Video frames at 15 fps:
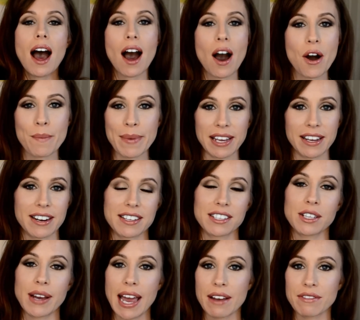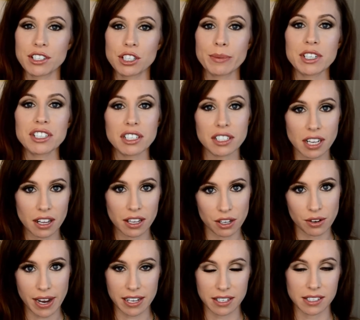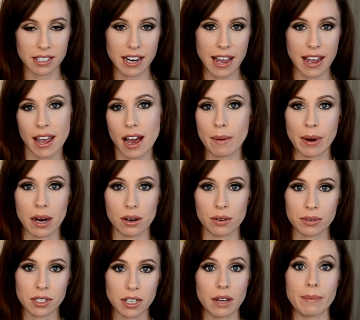Oh my goodness, so I have so much to tell you guys today about